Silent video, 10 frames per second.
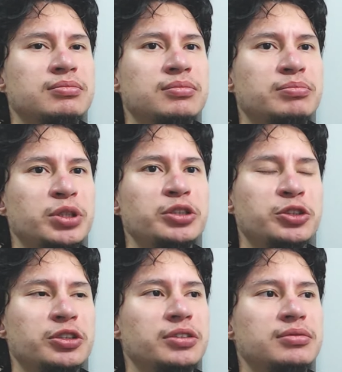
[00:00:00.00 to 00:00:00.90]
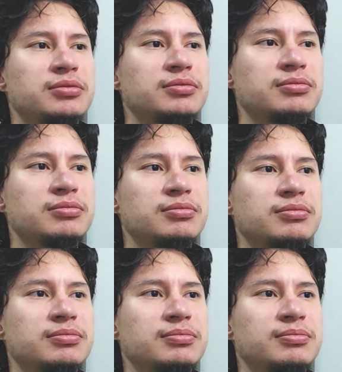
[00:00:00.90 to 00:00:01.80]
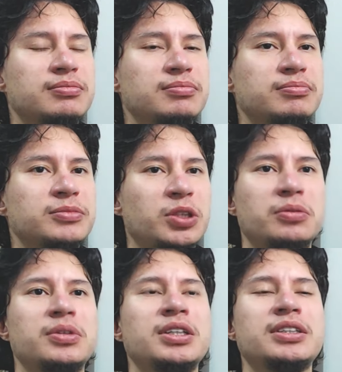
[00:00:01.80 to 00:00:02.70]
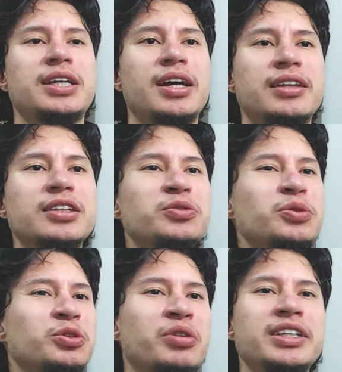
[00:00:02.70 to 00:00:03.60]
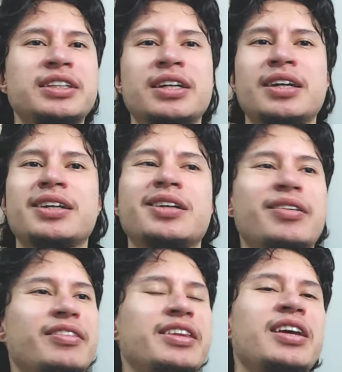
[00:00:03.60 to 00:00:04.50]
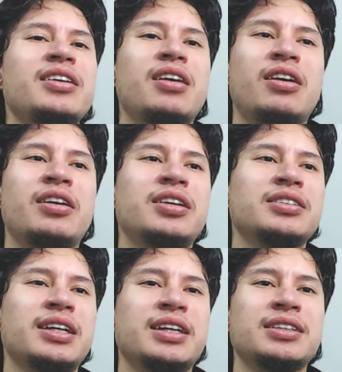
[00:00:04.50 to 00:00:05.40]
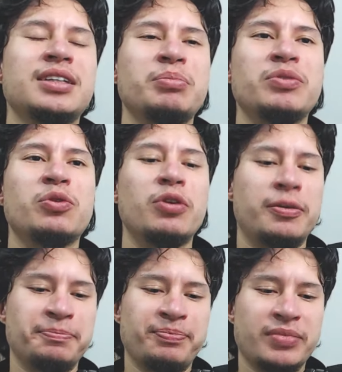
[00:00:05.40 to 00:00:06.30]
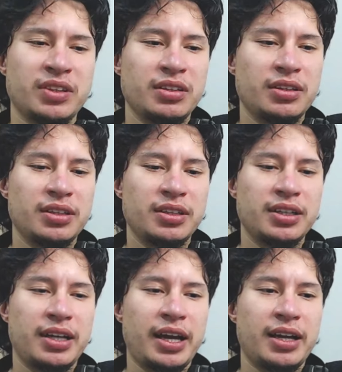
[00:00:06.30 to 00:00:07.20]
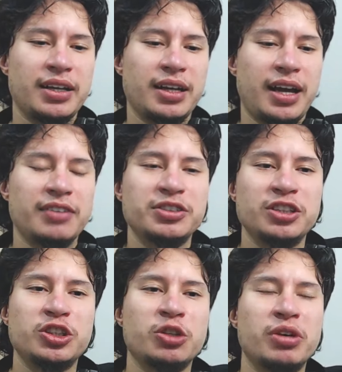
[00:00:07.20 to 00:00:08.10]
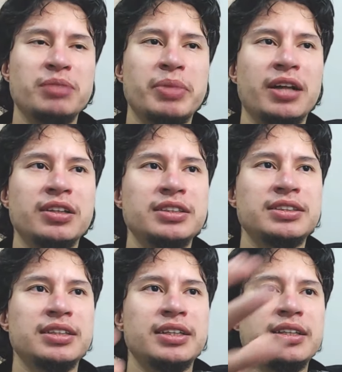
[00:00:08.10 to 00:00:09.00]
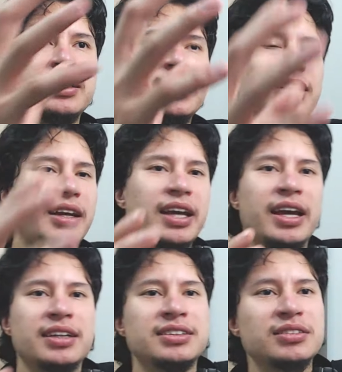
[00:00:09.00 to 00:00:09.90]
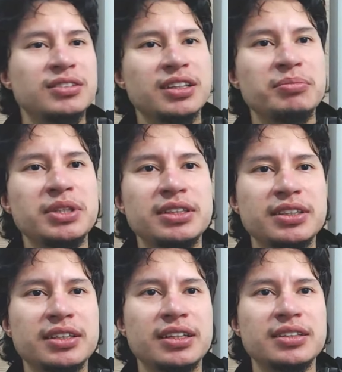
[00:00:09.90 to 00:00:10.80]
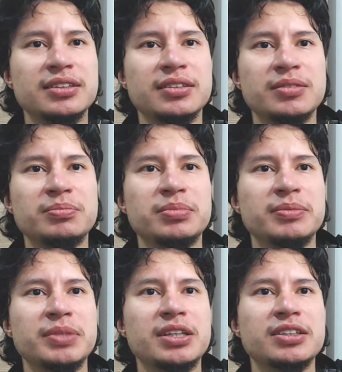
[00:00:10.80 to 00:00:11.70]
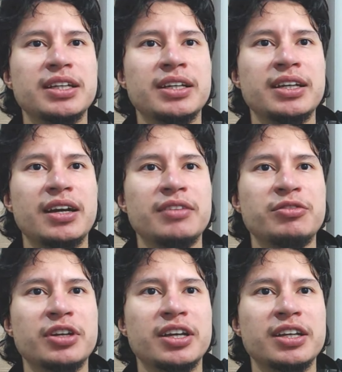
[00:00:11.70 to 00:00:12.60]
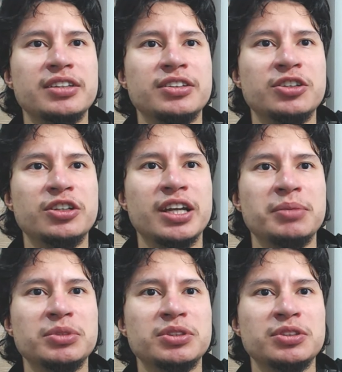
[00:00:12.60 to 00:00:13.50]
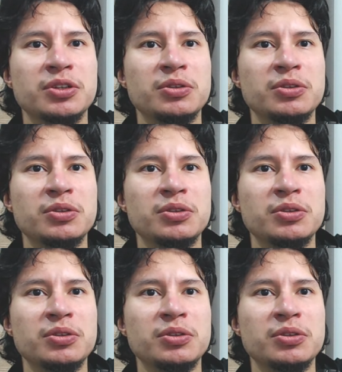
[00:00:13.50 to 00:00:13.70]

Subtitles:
Pretty sure. So, yeah, this was great. They are, like I said before, have such a great balance. And let me, because I forget their names, so